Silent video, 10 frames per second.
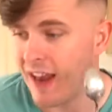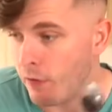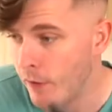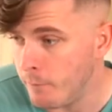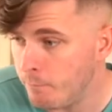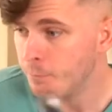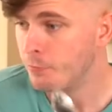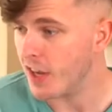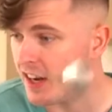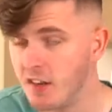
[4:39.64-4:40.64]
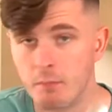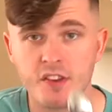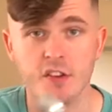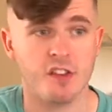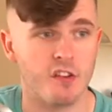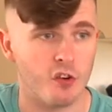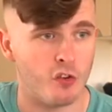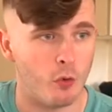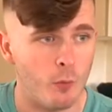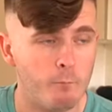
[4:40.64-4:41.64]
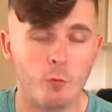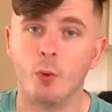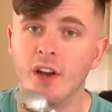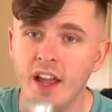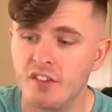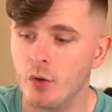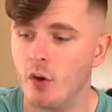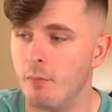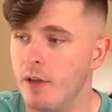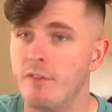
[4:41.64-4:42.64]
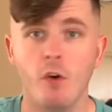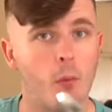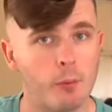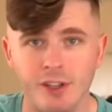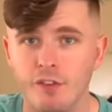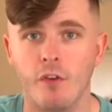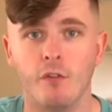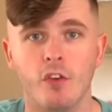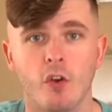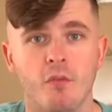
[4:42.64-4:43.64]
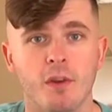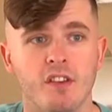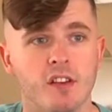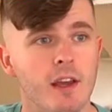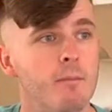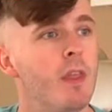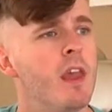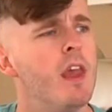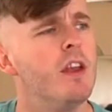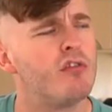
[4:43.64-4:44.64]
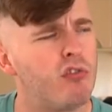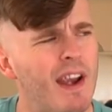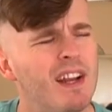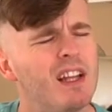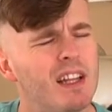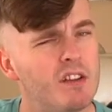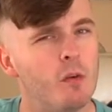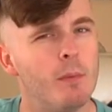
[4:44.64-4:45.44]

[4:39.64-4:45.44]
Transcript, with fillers: now though, it is business as usual. We're gonna head to UFB, film what we need to film for UFB today, train a little